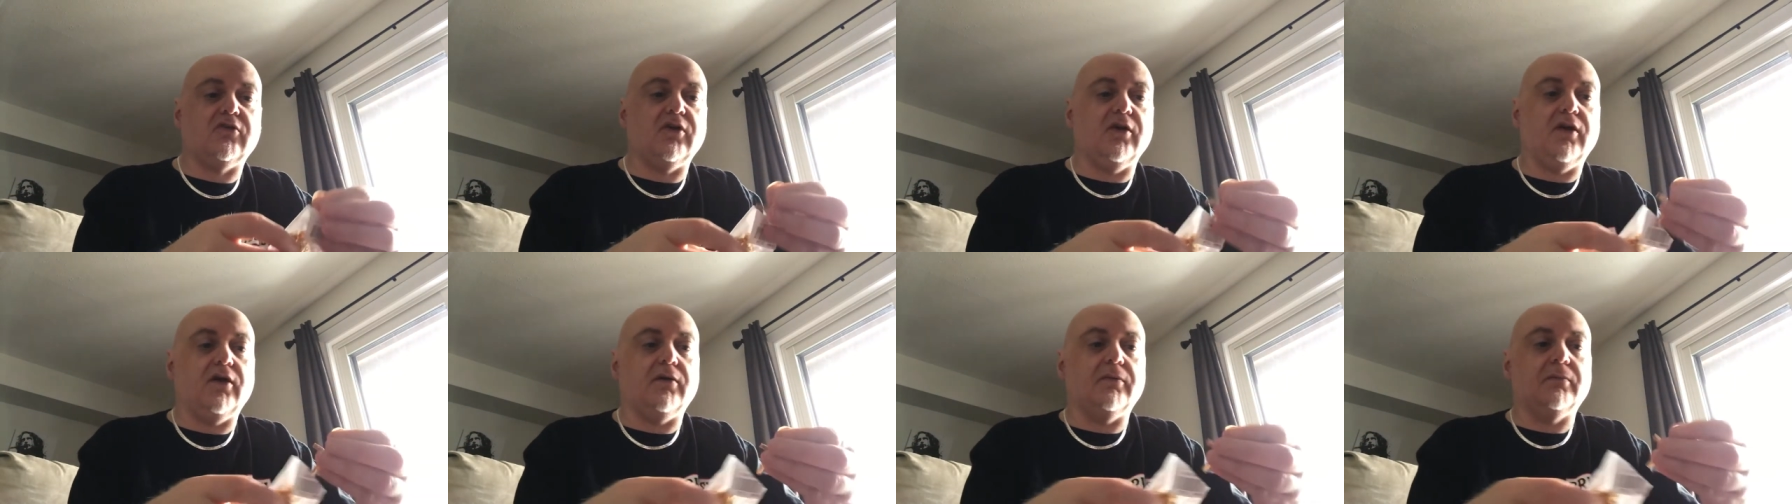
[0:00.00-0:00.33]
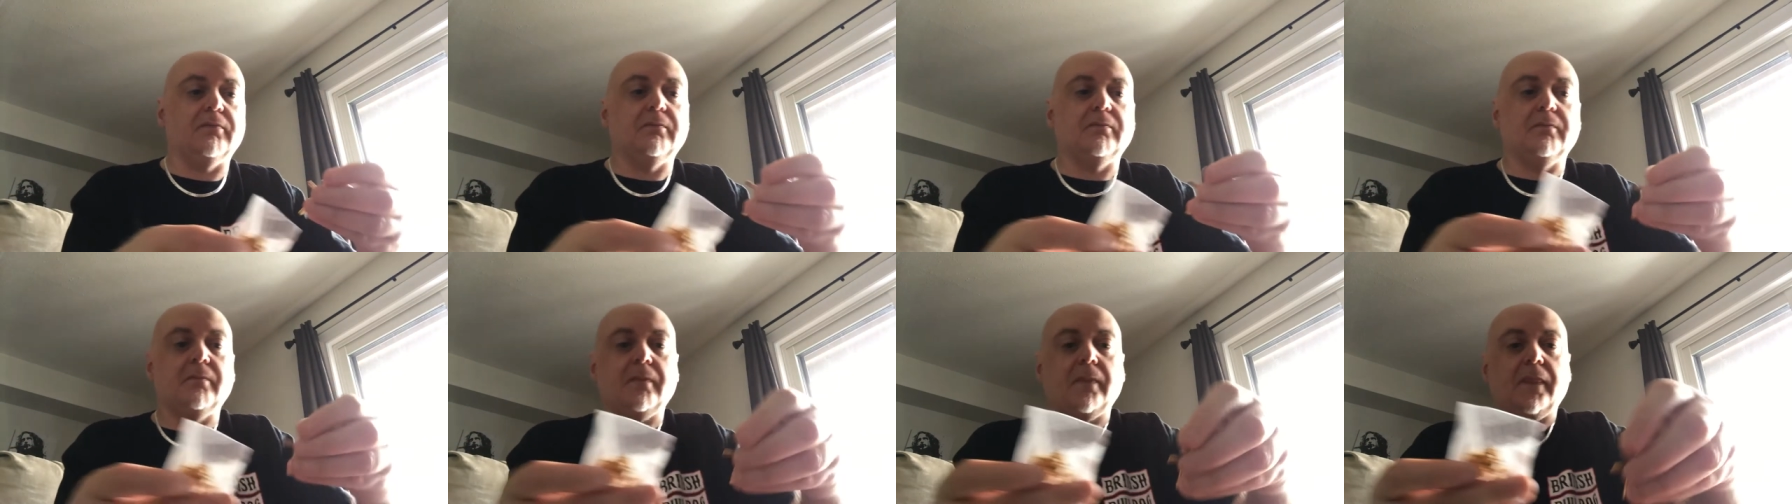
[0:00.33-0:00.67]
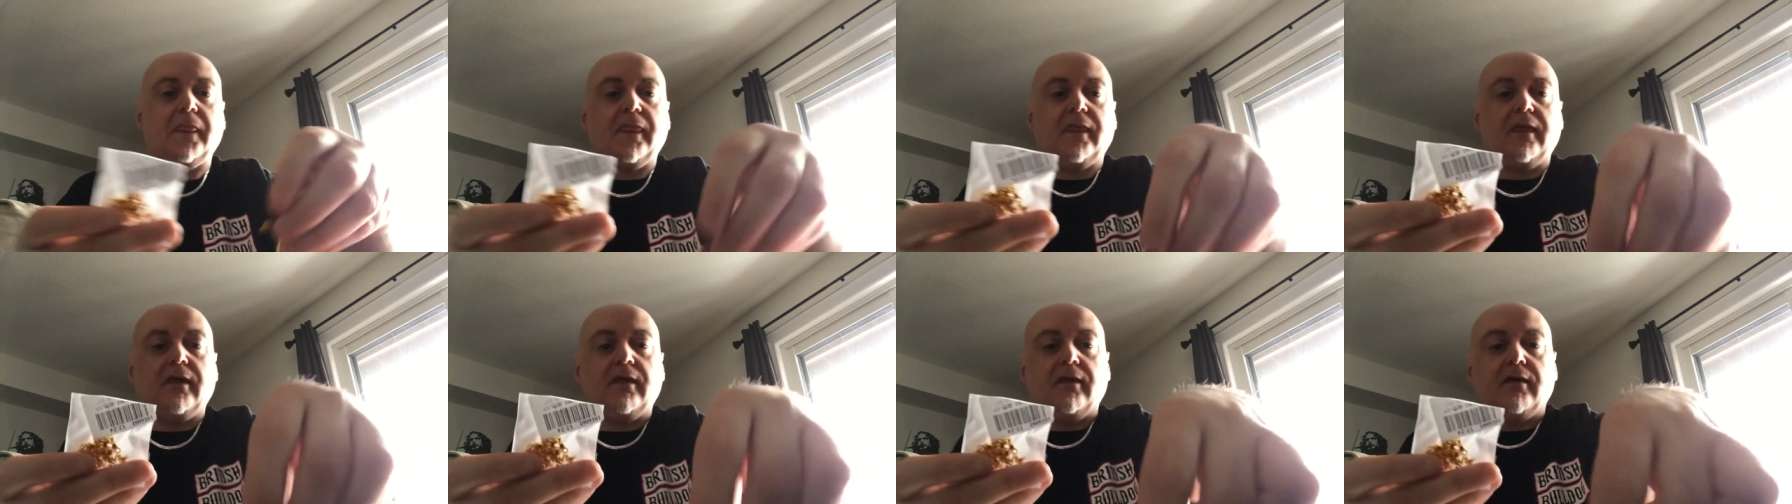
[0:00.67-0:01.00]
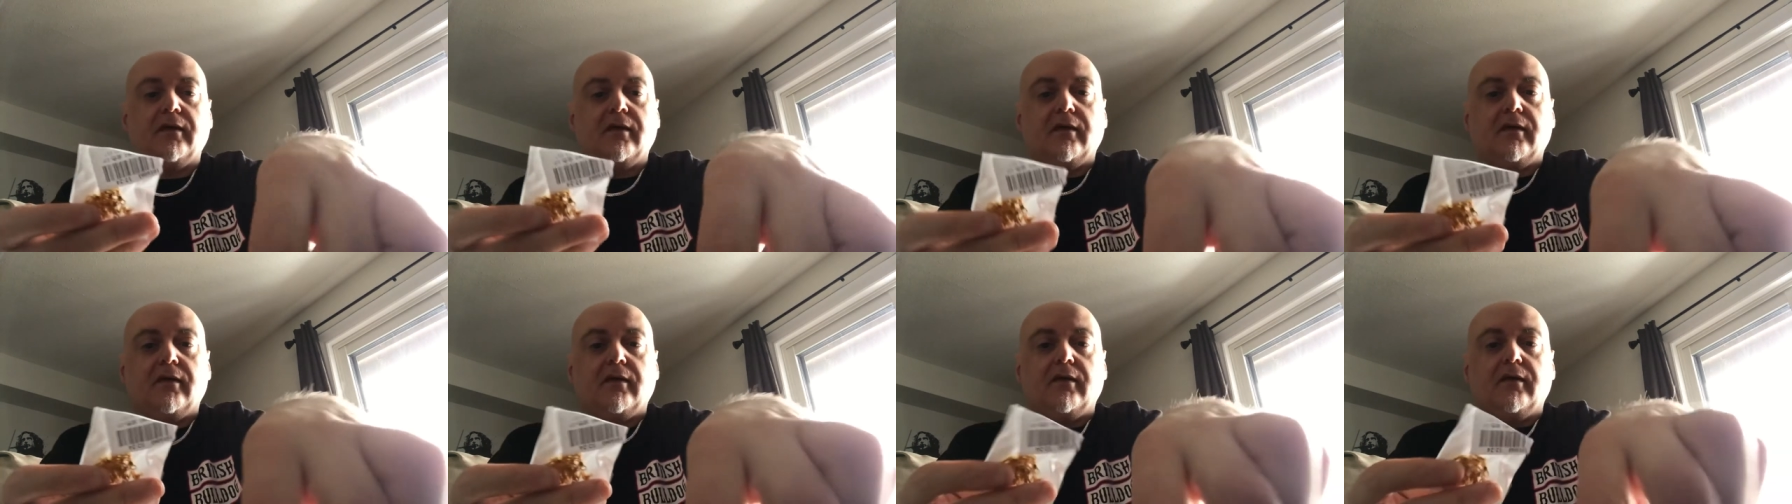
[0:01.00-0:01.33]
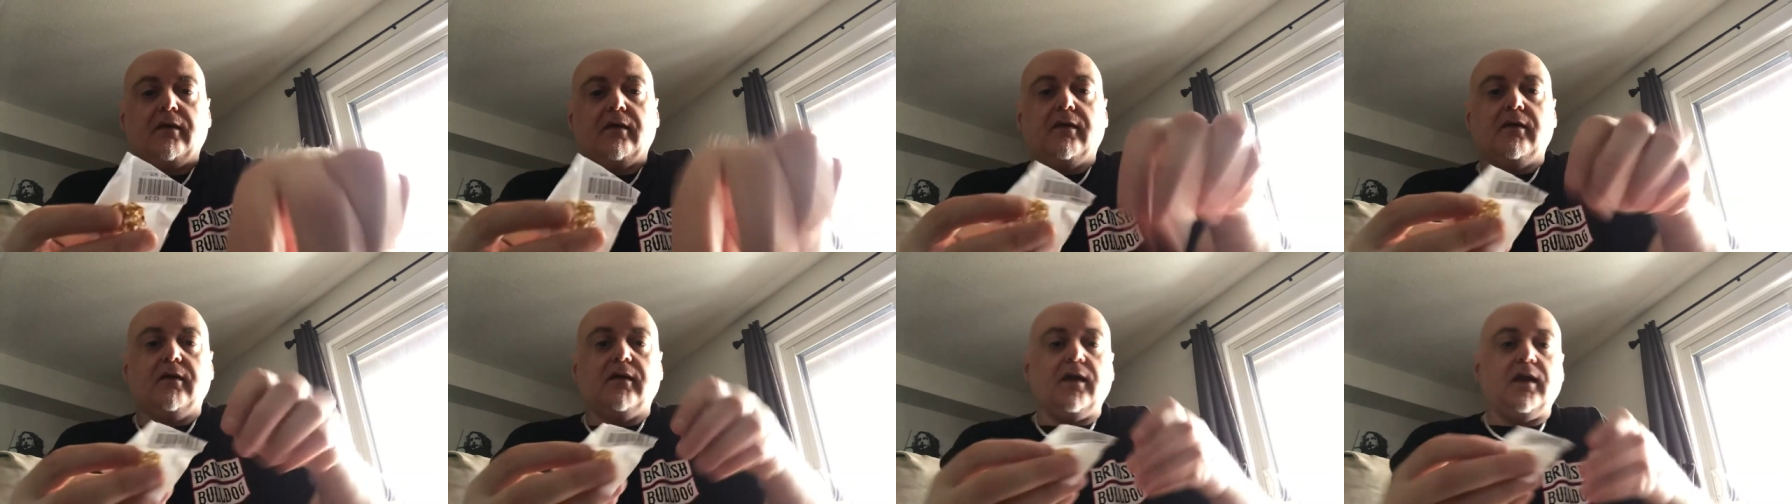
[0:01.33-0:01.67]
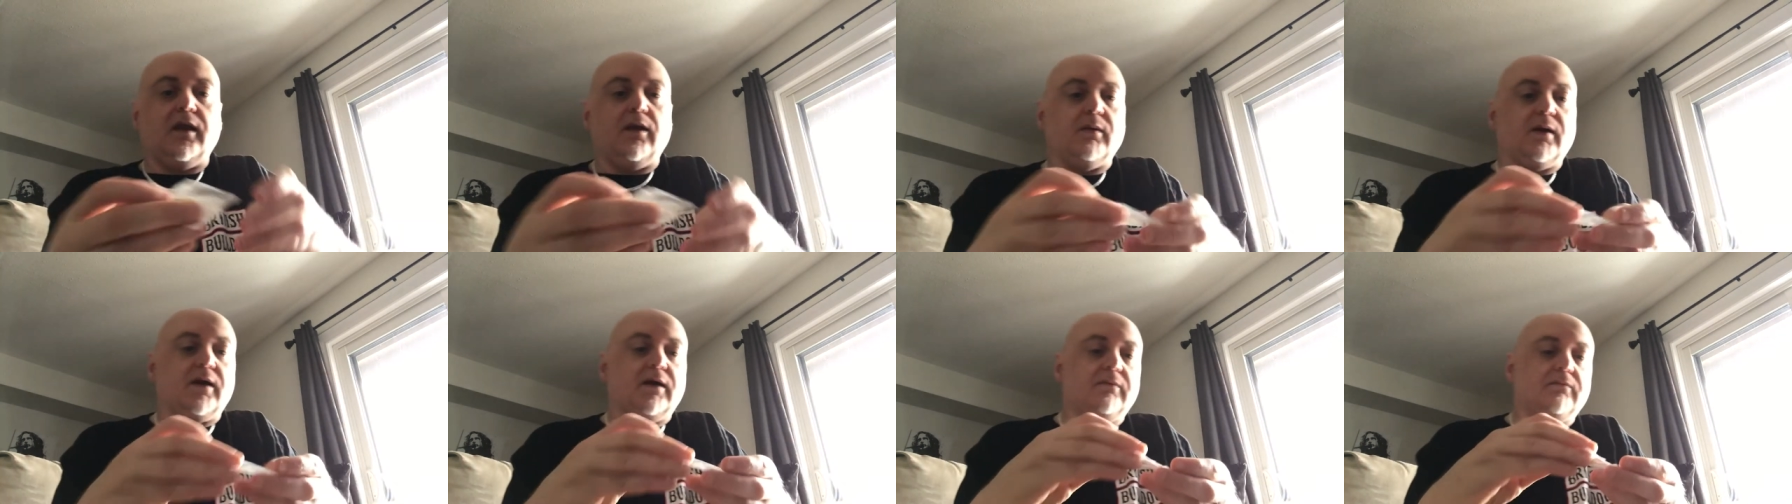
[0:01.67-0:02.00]
you know,
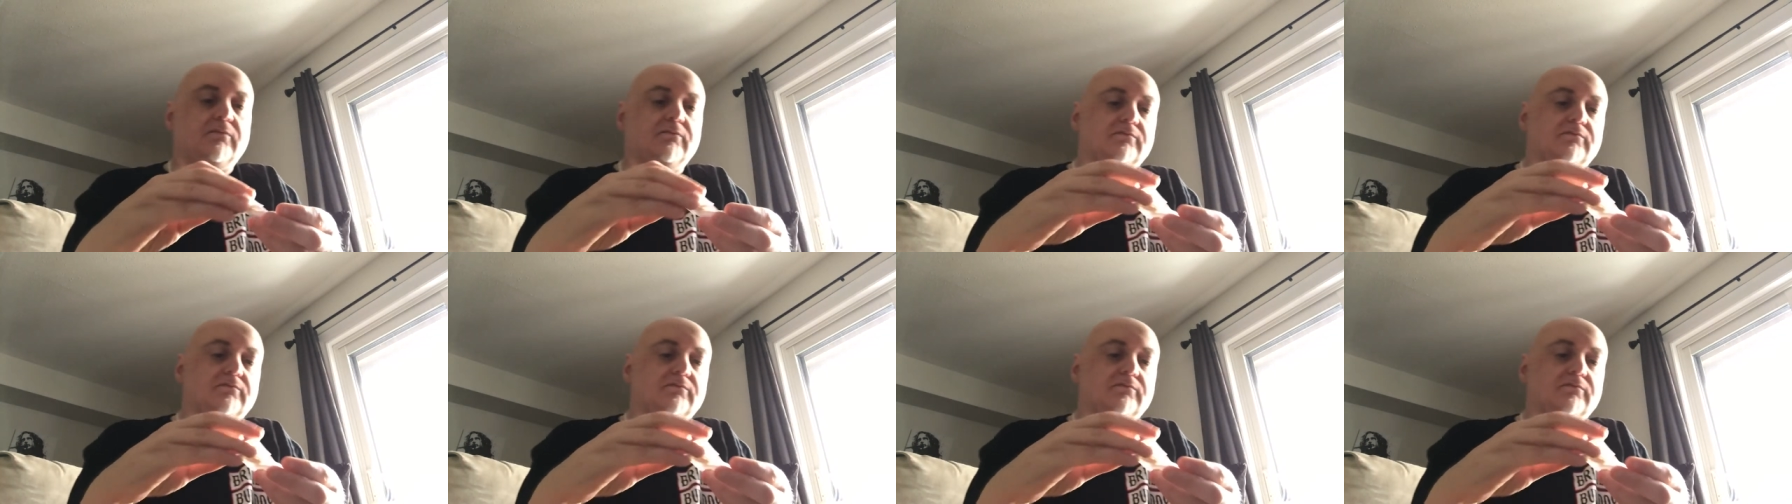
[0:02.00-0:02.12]
anyway.